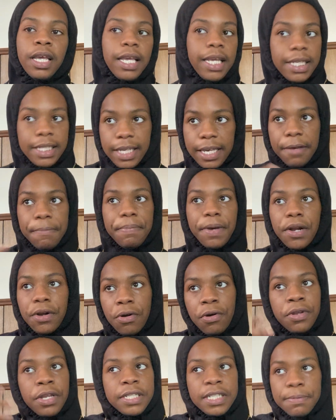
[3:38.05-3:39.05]
He did
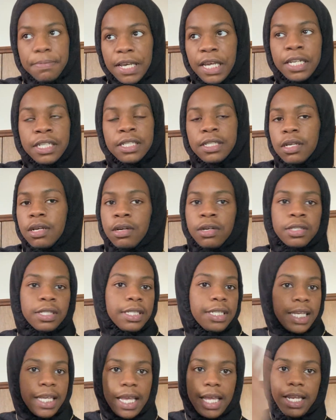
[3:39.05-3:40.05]
better on the Spanish
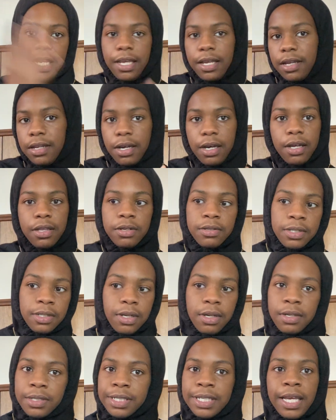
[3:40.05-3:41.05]
songs than any of the other
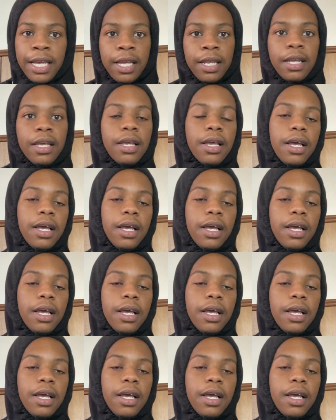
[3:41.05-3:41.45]
songs that